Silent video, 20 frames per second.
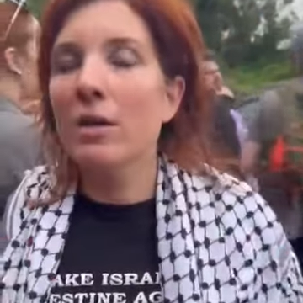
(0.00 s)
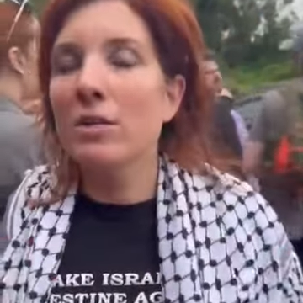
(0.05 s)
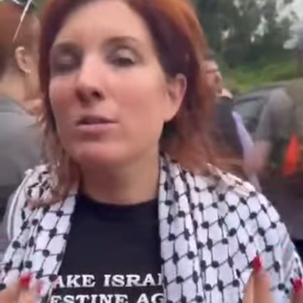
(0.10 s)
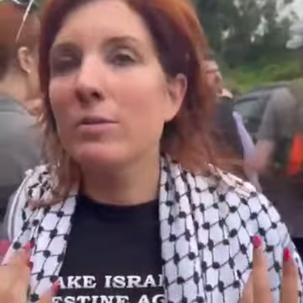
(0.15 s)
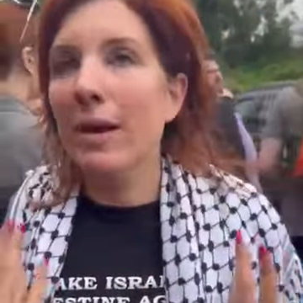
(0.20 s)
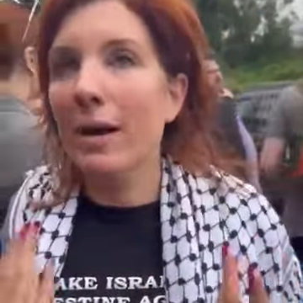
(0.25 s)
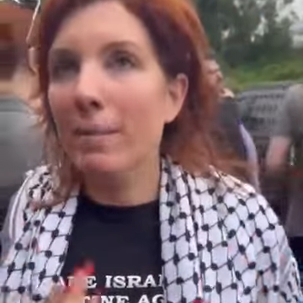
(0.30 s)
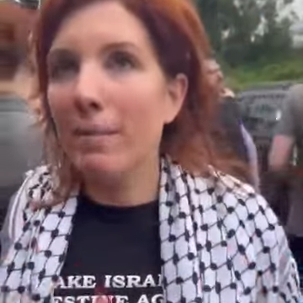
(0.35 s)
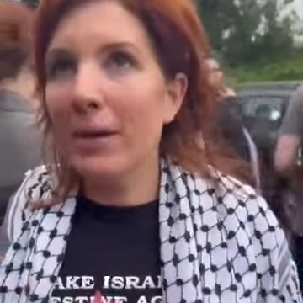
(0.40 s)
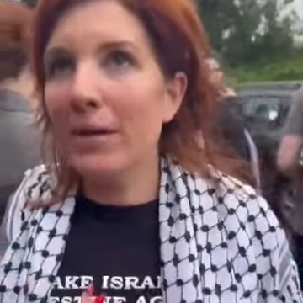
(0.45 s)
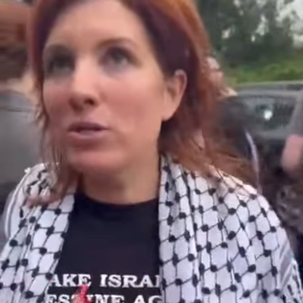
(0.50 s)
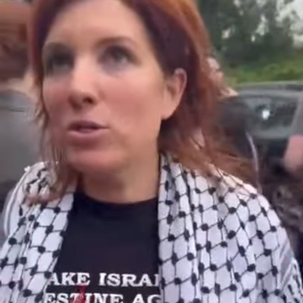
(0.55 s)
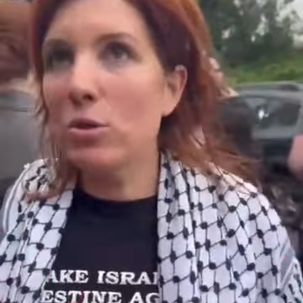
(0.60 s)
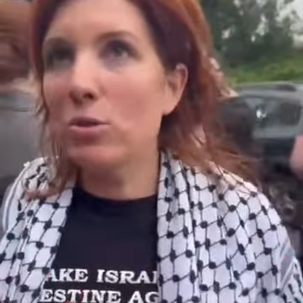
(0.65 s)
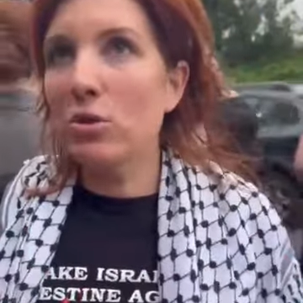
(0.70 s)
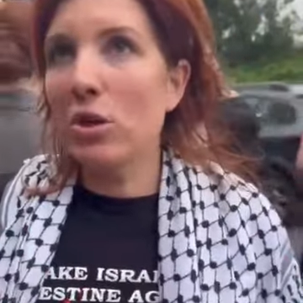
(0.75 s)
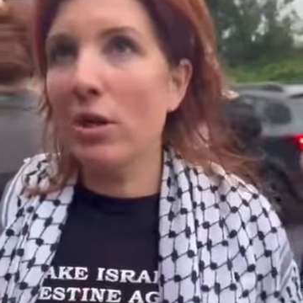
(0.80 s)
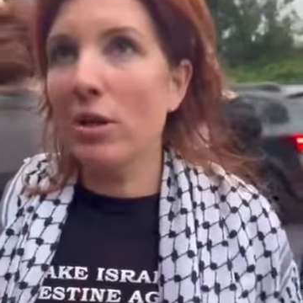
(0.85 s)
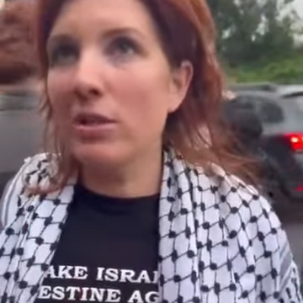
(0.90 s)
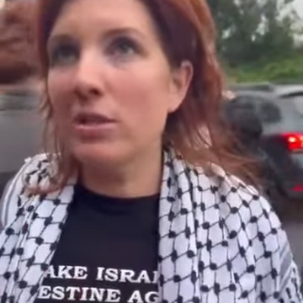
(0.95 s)
So I have my
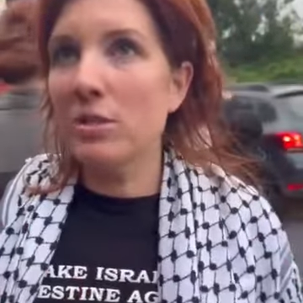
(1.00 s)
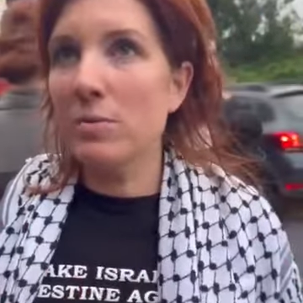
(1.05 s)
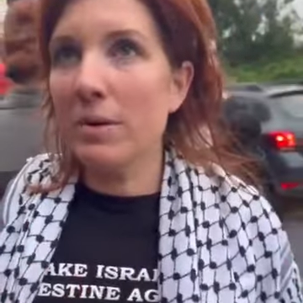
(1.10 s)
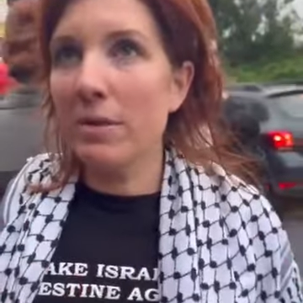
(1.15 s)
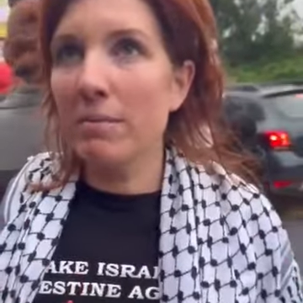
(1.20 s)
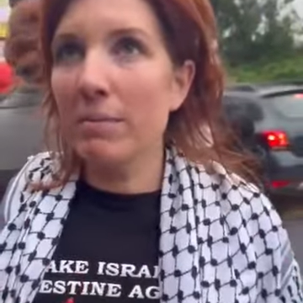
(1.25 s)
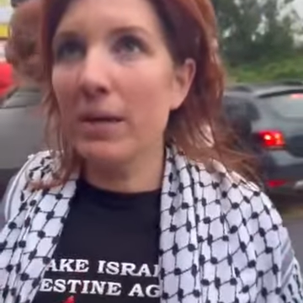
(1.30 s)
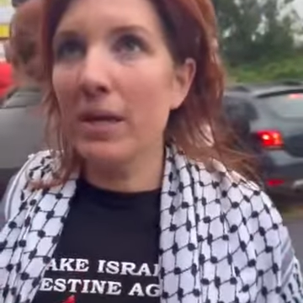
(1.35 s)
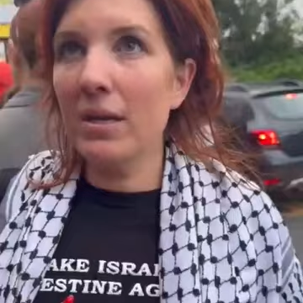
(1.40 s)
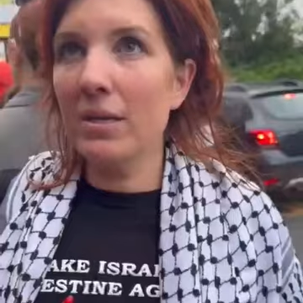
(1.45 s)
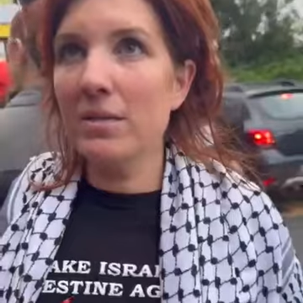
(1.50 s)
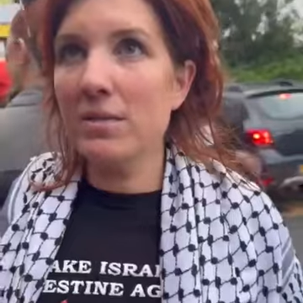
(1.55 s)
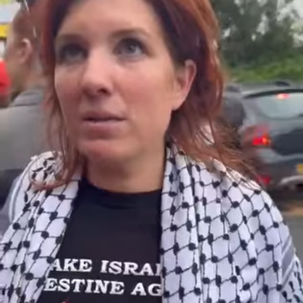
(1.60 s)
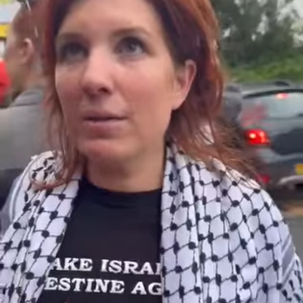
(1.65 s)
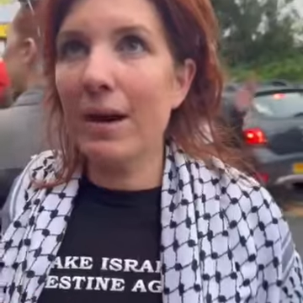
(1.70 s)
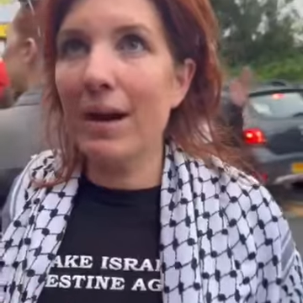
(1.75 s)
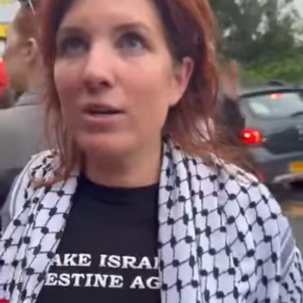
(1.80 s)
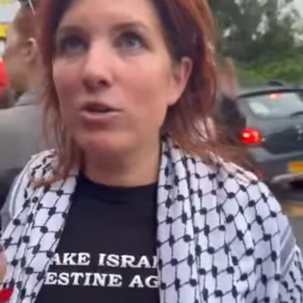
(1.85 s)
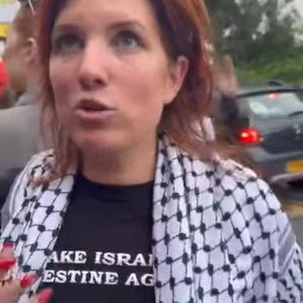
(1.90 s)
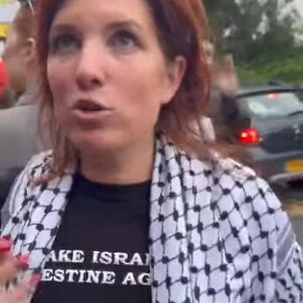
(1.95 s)
two toddlers with me.
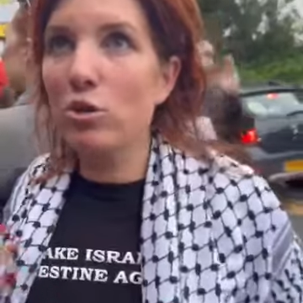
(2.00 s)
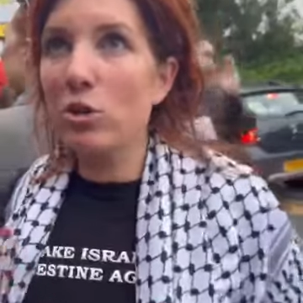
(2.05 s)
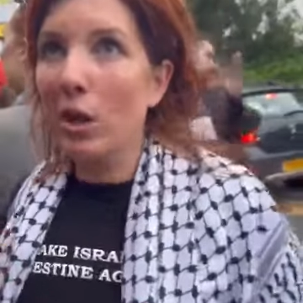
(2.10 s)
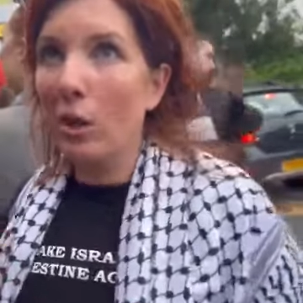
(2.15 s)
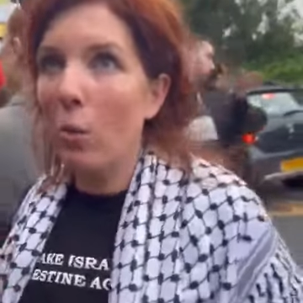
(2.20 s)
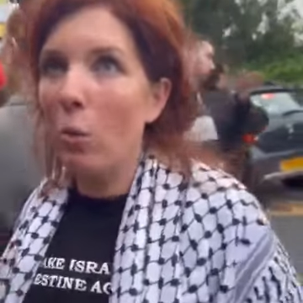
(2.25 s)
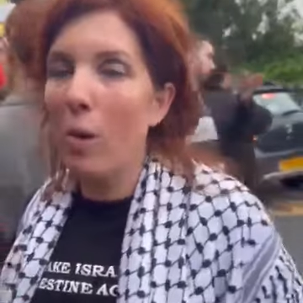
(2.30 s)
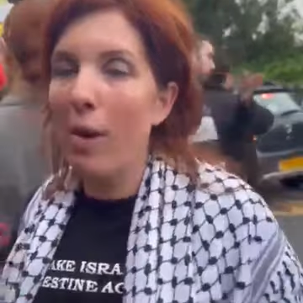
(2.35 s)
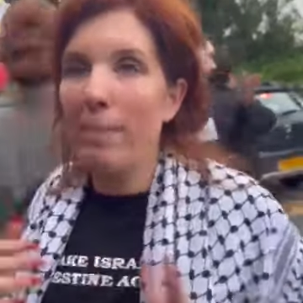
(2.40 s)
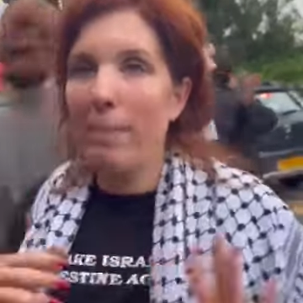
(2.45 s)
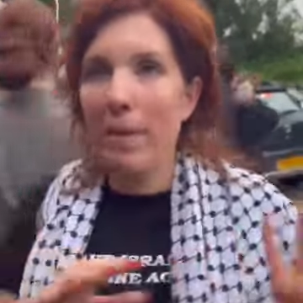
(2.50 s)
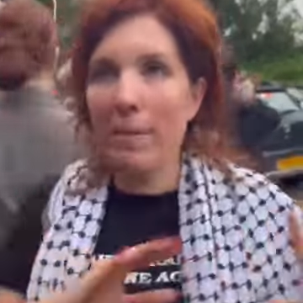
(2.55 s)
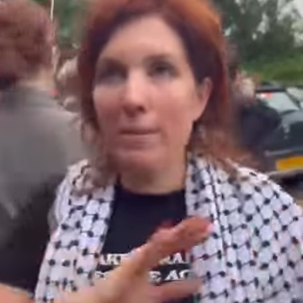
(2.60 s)
So I just like whipped